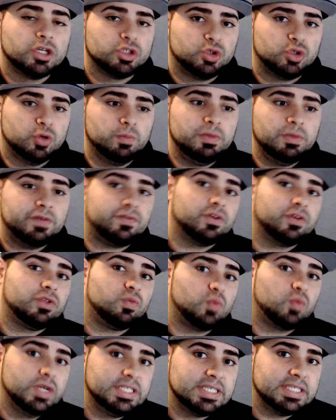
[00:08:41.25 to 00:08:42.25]
to me, for the
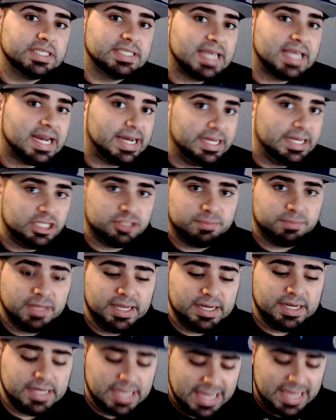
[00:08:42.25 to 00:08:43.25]
reasons that I
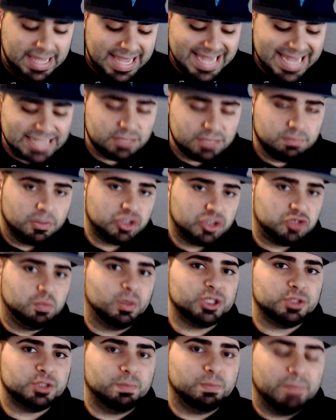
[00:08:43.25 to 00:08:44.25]
explained, is much,
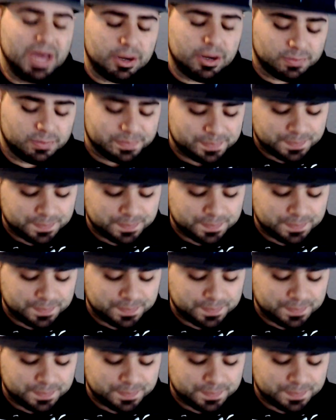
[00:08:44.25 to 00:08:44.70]
much better.